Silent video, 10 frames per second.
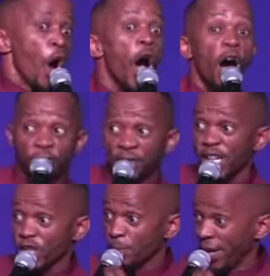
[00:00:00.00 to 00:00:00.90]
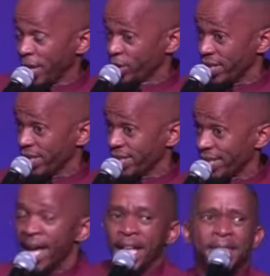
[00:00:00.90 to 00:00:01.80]
of these ministries,
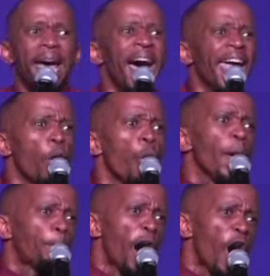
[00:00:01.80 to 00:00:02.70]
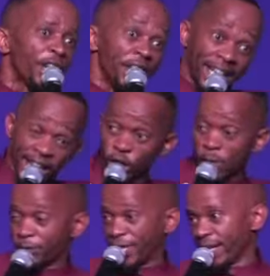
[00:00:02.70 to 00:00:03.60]
they are a weapon in the kingdom
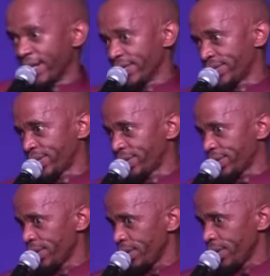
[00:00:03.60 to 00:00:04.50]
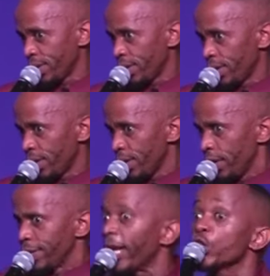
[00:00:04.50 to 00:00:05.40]
of darkness.
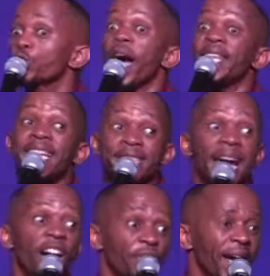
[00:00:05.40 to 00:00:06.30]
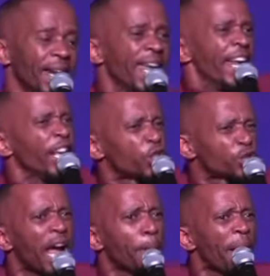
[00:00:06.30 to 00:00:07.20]
That is why the devil is
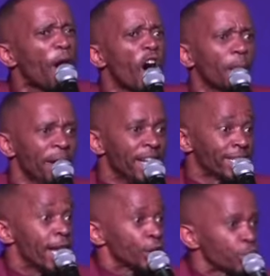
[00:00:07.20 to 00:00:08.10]
trying by all means to